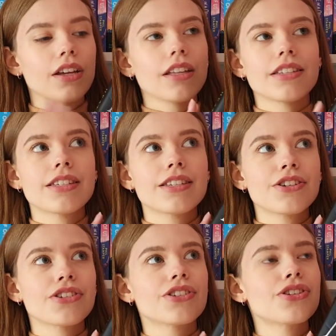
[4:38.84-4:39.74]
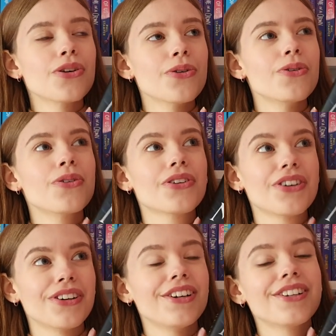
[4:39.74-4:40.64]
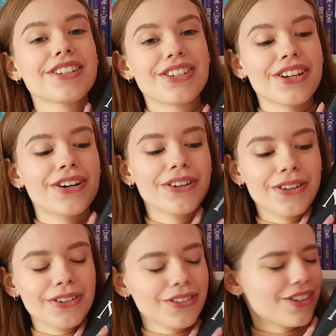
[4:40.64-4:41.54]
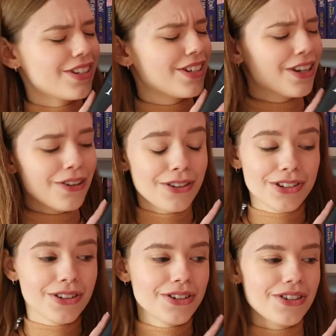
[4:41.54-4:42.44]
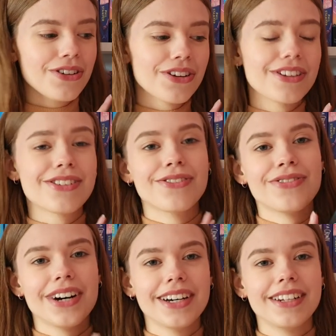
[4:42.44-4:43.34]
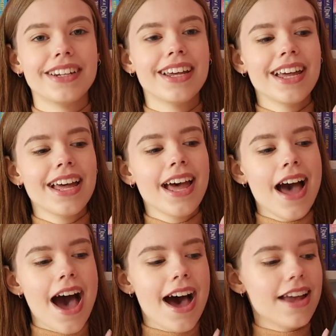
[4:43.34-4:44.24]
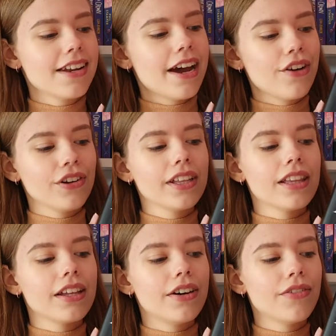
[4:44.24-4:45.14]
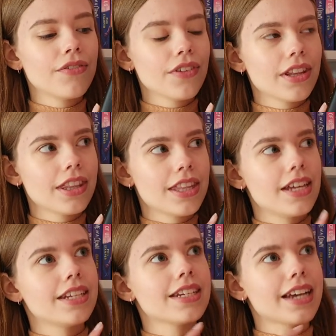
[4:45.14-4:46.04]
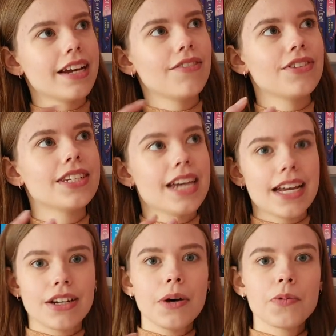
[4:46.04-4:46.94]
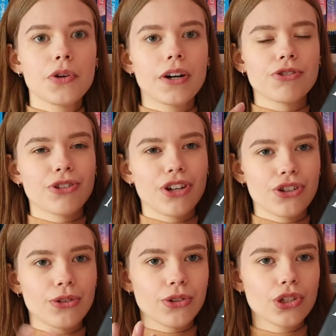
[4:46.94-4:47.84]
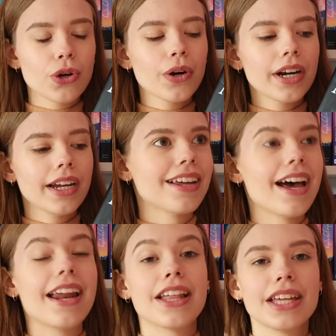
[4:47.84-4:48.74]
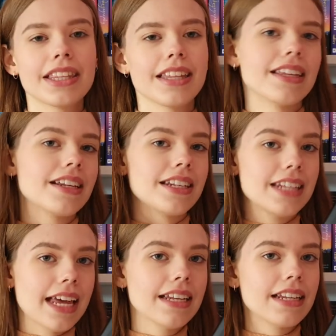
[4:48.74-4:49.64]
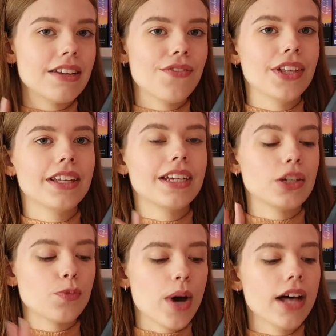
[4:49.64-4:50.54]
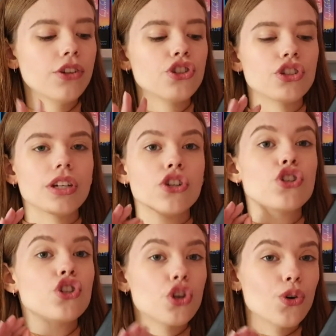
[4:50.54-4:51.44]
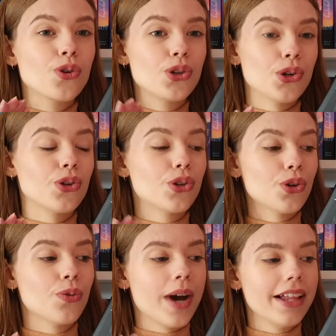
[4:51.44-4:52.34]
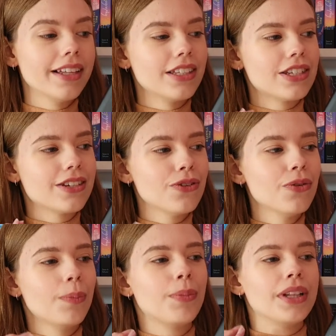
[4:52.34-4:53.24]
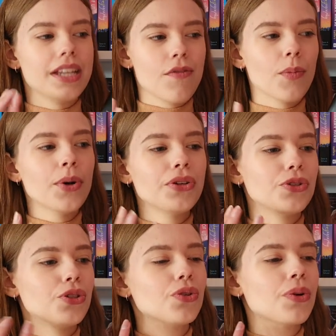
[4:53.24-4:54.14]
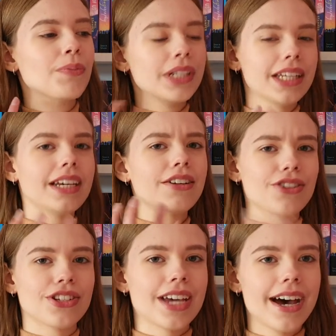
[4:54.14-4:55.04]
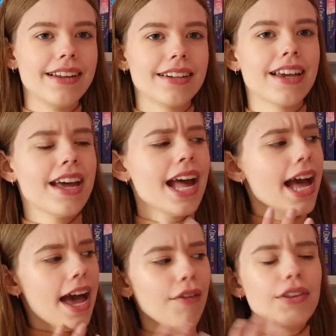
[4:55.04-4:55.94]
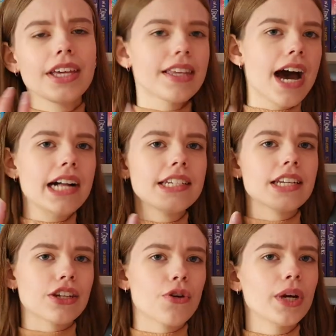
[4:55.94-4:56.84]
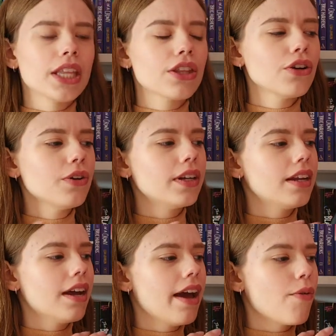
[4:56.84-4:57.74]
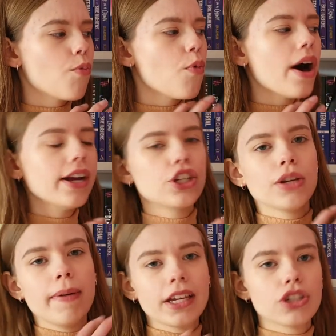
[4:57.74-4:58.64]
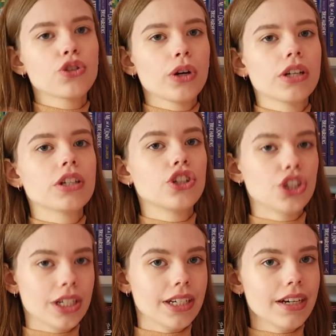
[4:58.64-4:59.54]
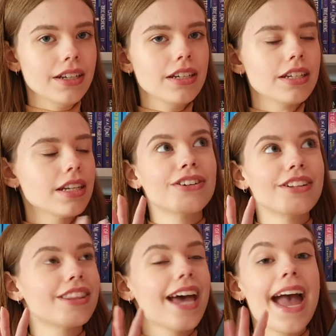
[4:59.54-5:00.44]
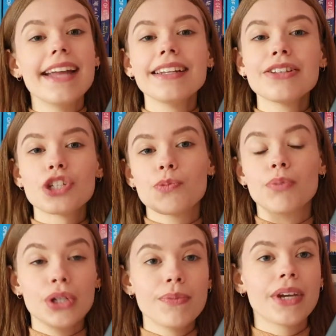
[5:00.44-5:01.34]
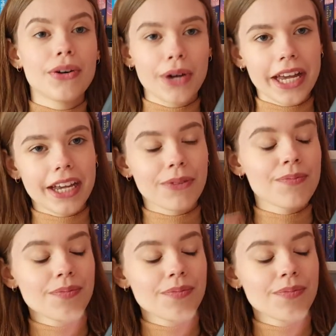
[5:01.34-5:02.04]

it's just so good, so, so, so, so good, so fun. And I really love this kind of setup to our traditional story. And I think that the descent into villainy as well is just done so, so, so well. It's so believable. You so completely understand everything that Alyce is going through and why she makes the choices she does. The ending just blew me away.